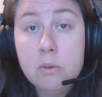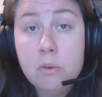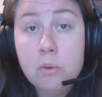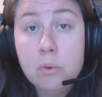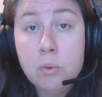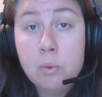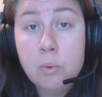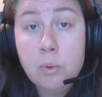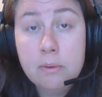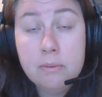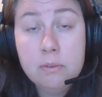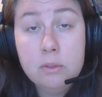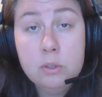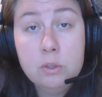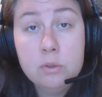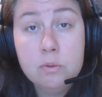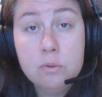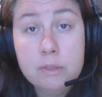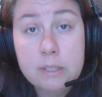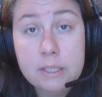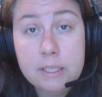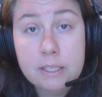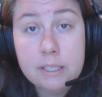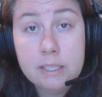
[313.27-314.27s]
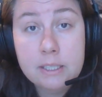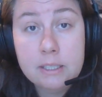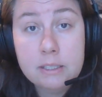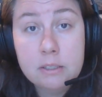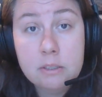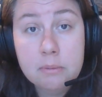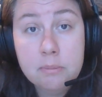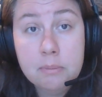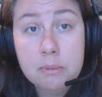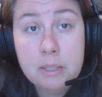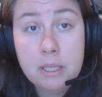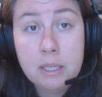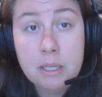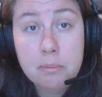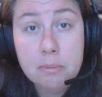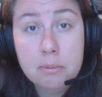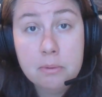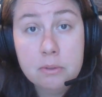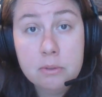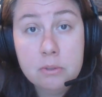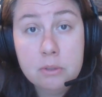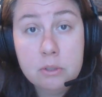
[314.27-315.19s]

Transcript: whoever is reading it to be able